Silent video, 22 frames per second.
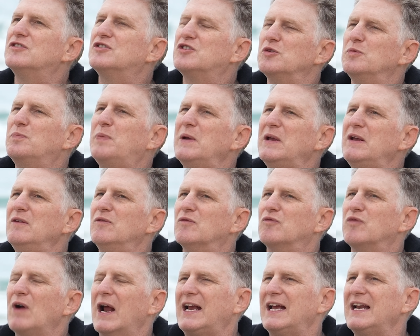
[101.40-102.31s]
to be
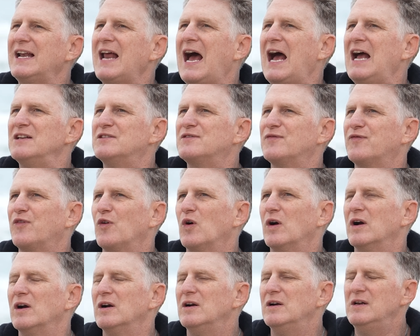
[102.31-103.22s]
recognized
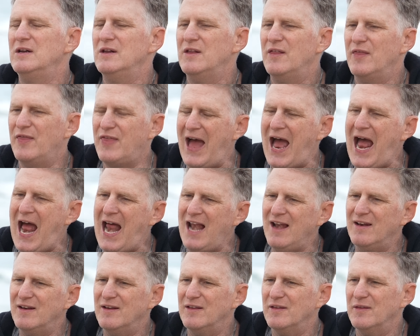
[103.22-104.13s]
for that
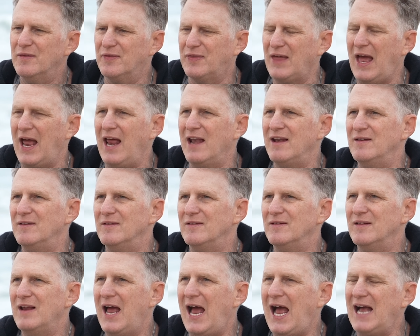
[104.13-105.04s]
than
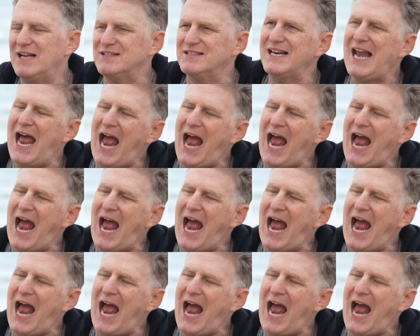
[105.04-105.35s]
as an